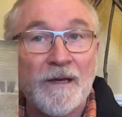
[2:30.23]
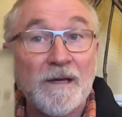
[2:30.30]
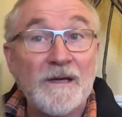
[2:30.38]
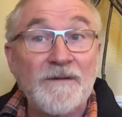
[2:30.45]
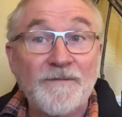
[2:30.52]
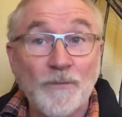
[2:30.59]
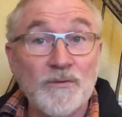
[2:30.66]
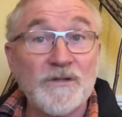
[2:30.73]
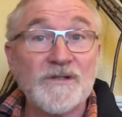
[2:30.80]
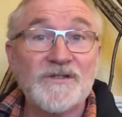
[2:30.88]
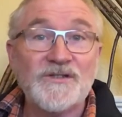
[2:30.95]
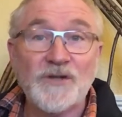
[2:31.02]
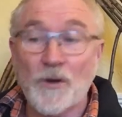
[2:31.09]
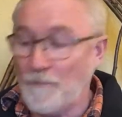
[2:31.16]
He fought at the
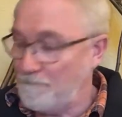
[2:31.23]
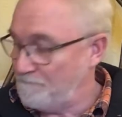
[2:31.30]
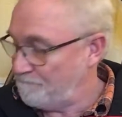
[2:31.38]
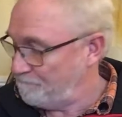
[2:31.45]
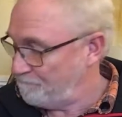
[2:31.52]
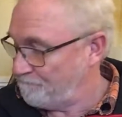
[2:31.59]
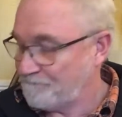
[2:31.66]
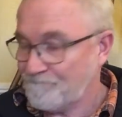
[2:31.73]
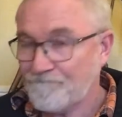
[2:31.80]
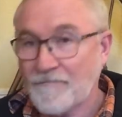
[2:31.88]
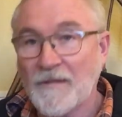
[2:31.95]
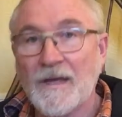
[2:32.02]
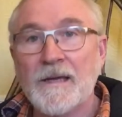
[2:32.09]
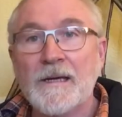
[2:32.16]
Somme.
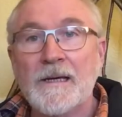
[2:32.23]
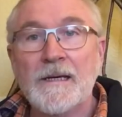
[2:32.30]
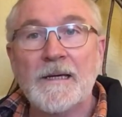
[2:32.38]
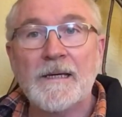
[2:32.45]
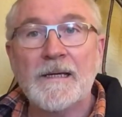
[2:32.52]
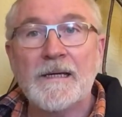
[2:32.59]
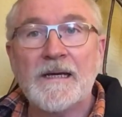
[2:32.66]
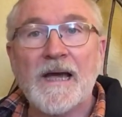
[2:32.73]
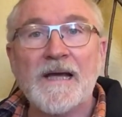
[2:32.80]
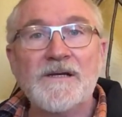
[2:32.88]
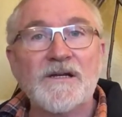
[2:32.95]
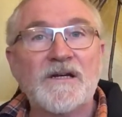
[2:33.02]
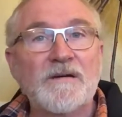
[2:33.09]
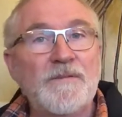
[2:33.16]
He
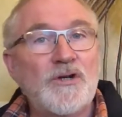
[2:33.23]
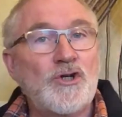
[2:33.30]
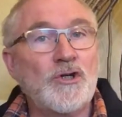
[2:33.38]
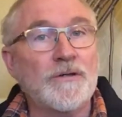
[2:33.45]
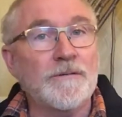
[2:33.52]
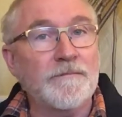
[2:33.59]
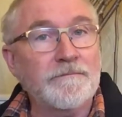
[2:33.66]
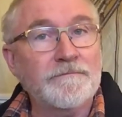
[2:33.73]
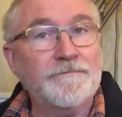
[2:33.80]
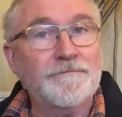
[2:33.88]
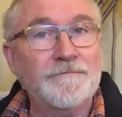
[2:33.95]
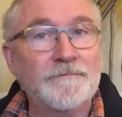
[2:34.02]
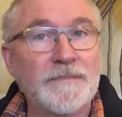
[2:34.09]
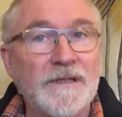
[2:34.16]
gained a commission,
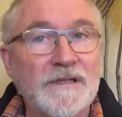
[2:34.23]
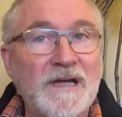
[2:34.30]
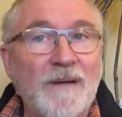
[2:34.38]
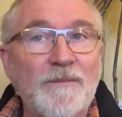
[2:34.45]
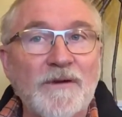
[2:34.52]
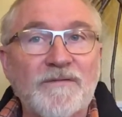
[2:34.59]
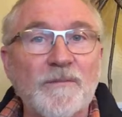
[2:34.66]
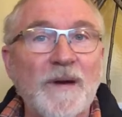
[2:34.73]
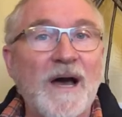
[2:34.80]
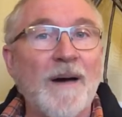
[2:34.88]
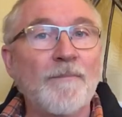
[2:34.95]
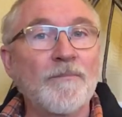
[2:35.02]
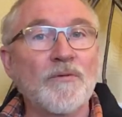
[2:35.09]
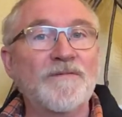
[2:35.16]
but coming from a
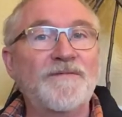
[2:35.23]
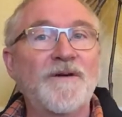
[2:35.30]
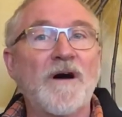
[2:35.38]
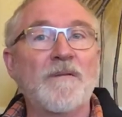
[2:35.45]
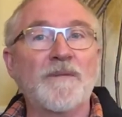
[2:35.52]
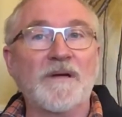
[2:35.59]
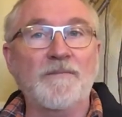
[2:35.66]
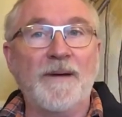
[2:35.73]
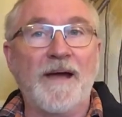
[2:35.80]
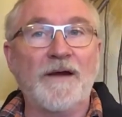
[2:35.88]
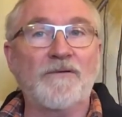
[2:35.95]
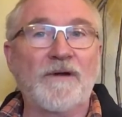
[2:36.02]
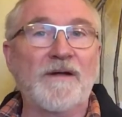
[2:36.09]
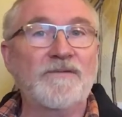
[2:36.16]
humble farming
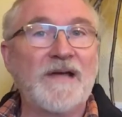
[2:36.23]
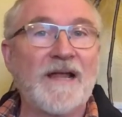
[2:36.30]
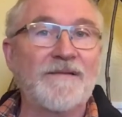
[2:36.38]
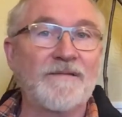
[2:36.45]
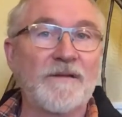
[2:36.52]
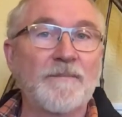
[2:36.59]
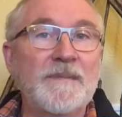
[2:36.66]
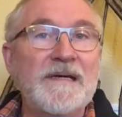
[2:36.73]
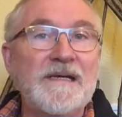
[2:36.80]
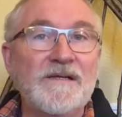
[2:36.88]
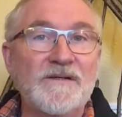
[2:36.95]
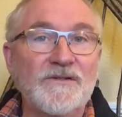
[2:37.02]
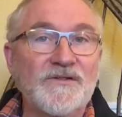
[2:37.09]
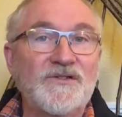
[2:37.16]
background, hadn't the
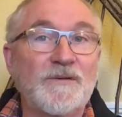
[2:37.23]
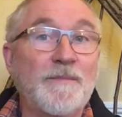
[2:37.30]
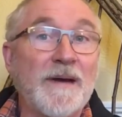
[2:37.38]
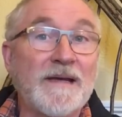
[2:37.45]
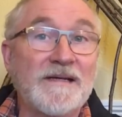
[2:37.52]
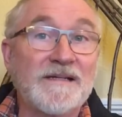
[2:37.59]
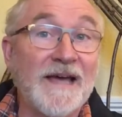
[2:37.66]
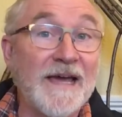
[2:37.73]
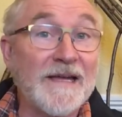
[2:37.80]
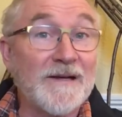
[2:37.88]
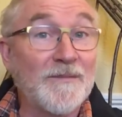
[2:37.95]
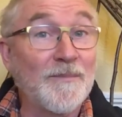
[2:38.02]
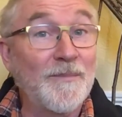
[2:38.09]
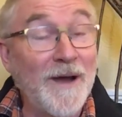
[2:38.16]
means to
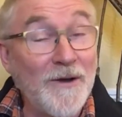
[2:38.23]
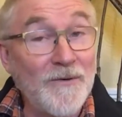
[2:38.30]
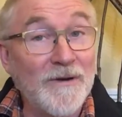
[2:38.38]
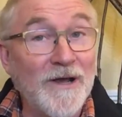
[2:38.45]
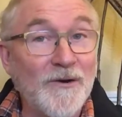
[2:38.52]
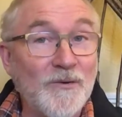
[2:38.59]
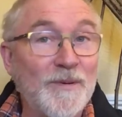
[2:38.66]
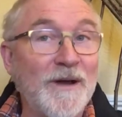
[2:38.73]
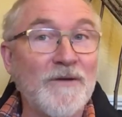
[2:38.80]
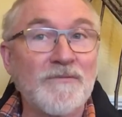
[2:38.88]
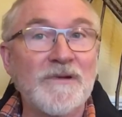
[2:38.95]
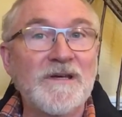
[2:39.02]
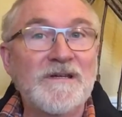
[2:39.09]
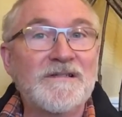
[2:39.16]
maintain polo
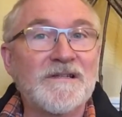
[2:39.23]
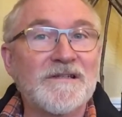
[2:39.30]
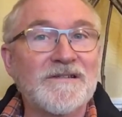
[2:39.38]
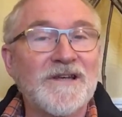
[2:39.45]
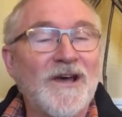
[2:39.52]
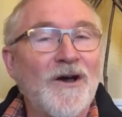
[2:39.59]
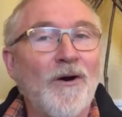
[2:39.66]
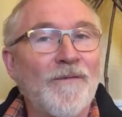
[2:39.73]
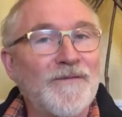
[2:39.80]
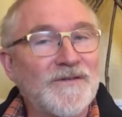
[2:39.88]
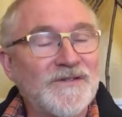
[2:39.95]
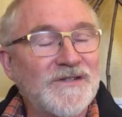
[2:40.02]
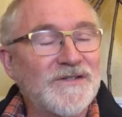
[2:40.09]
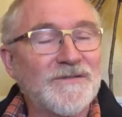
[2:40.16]
ponies, as
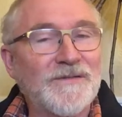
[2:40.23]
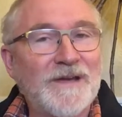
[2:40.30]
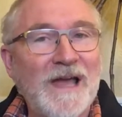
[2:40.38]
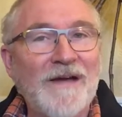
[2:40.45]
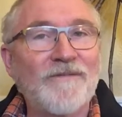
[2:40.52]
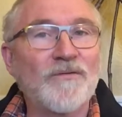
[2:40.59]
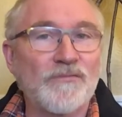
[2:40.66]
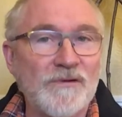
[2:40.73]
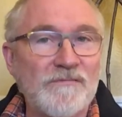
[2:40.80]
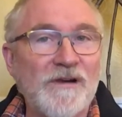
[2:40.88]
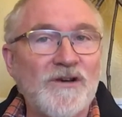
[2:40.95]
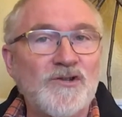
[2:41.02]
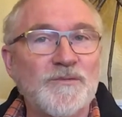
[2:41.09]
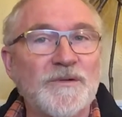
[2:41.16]
officers of cavalry
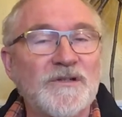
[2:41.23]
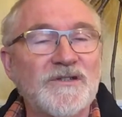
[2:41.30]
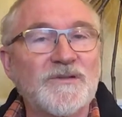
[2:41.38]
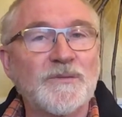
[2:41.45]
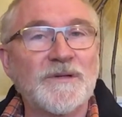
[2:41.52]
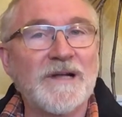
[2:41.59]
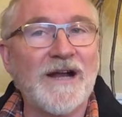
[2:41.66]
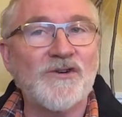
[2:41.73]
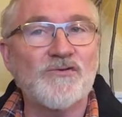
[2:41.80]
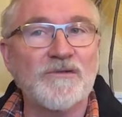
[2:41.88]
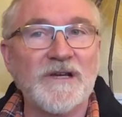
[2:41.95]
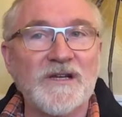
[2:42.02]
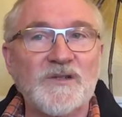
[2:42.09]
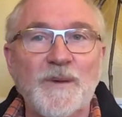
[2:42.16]
regiments were
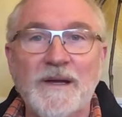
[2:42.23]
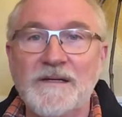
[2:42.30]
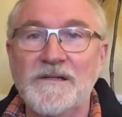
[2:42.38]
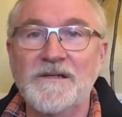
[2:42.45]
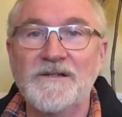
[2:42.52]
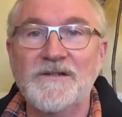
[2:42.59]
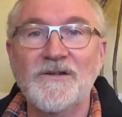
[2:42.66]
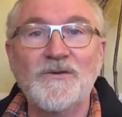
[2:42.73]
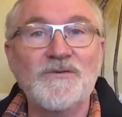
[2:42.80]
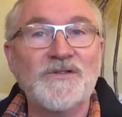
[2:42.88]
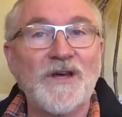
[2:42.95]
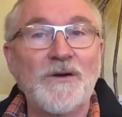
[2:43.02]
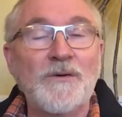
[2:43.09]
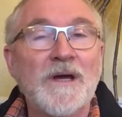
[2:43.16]
naturally expected to do
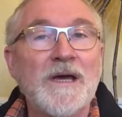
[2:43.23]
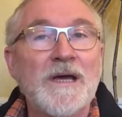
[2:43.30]
so,